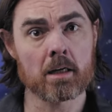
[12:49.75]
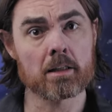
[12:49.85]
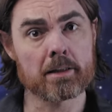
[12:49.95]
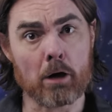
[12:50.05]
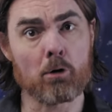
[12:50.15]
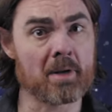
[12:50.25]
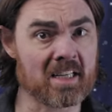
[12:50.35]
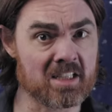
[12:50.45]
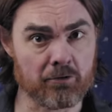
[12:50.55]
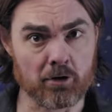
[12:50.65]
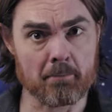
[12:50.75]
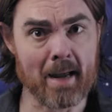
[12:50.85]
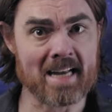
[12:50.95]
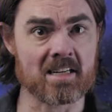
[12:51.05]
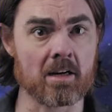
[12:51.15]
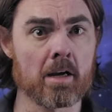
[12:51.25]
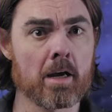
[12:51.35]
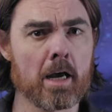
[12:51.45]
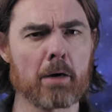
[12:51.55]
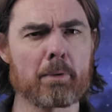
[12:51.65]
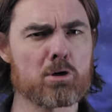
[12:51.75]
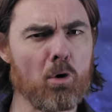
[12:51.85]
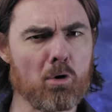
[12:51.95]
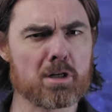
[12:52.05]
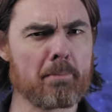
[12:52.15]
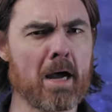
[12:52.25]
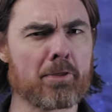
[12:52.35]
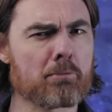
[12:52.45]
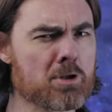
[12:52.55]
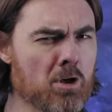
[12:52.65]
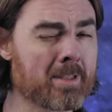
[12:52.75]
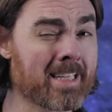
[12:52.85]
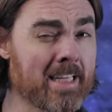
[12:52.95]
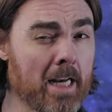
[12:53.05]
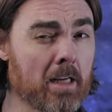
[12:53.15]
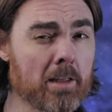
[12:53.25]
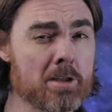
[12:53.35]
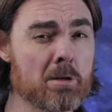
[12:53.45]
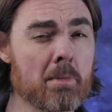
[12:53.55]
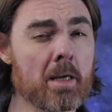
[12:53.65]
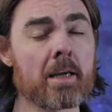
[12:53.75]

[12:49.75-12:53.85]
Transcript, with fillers: that will be a different matter, and we talked about the resulting cataclysm